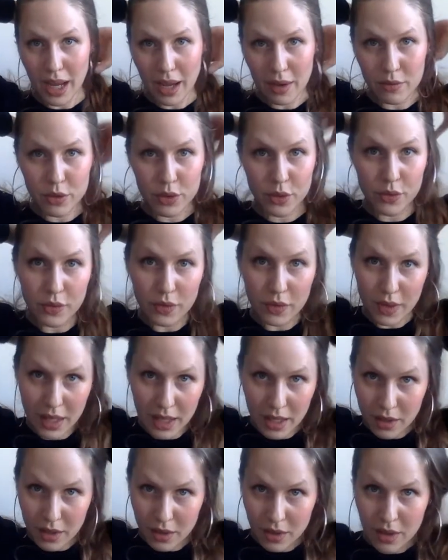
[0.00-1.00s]
have to
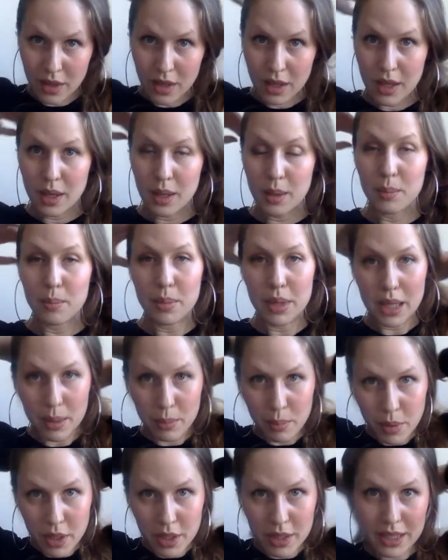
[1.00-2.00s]
fear
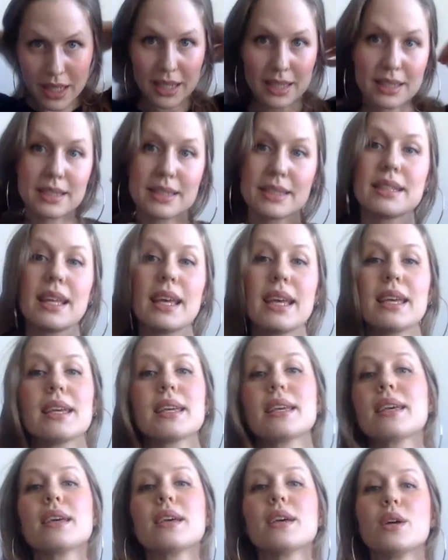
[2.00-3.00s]
being burnt at the
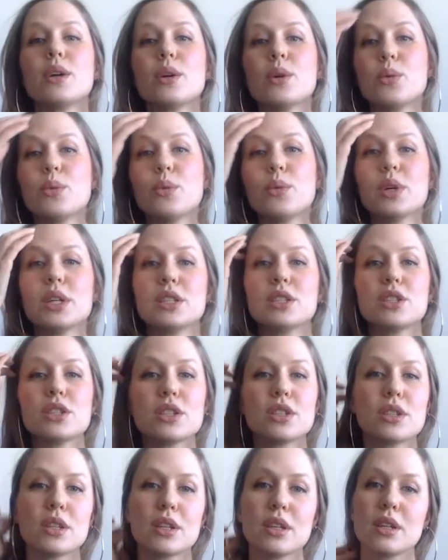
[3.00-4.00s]
stake,
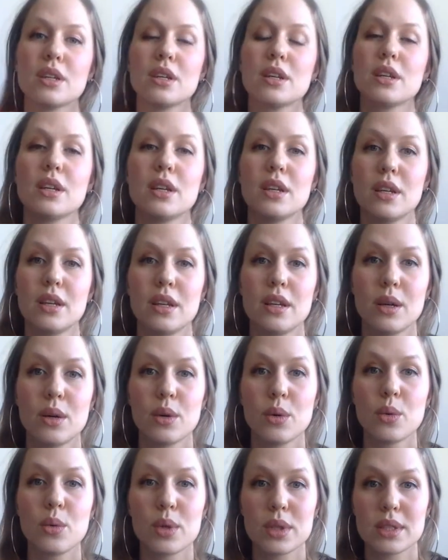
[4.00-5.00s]
which
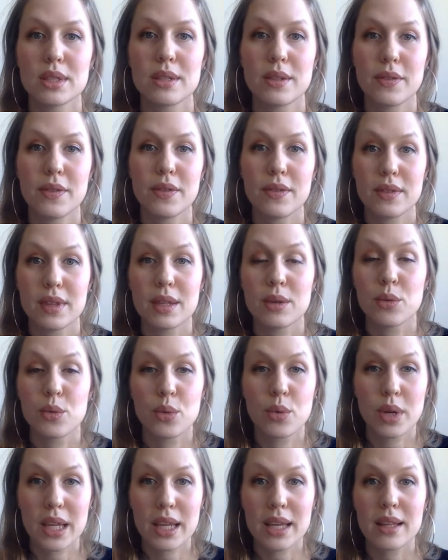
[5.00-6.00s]
was the
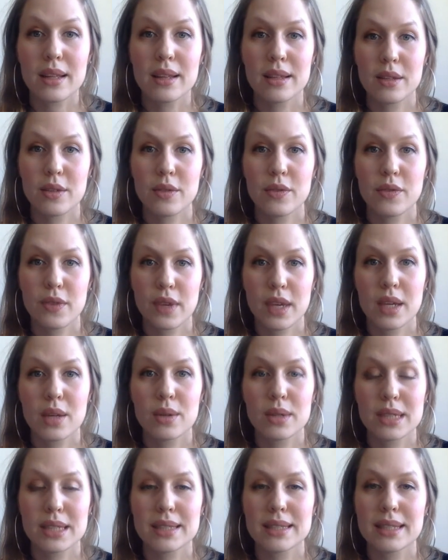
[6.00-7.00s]
real fear
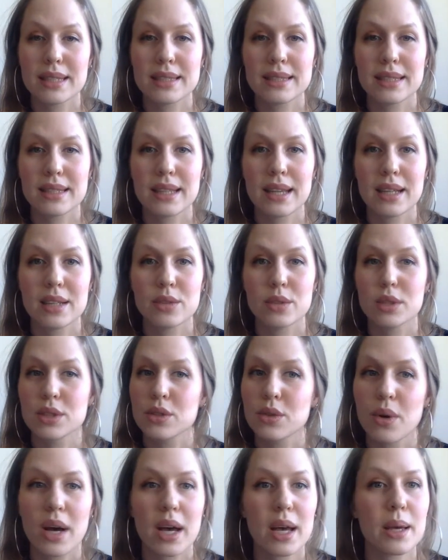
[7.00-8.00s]
in the 1600s.
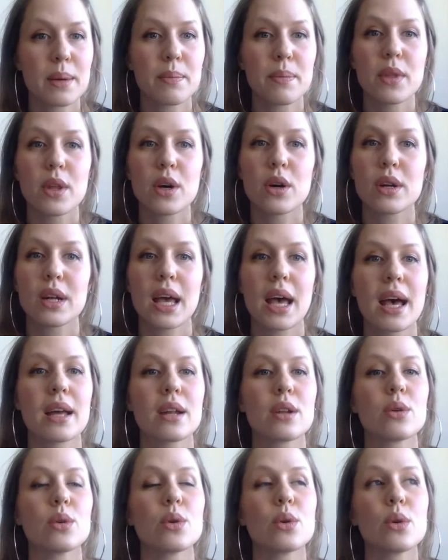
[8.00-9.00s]
So I'm not
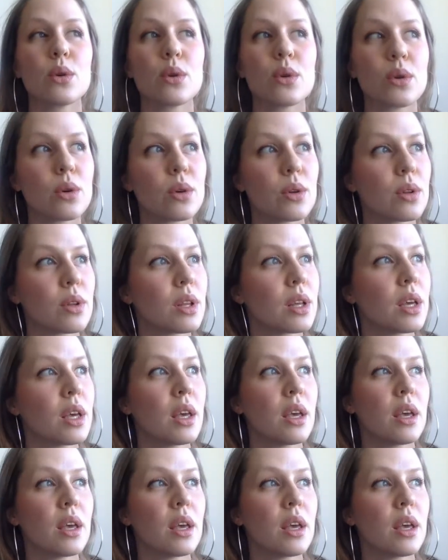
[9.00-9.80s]
at all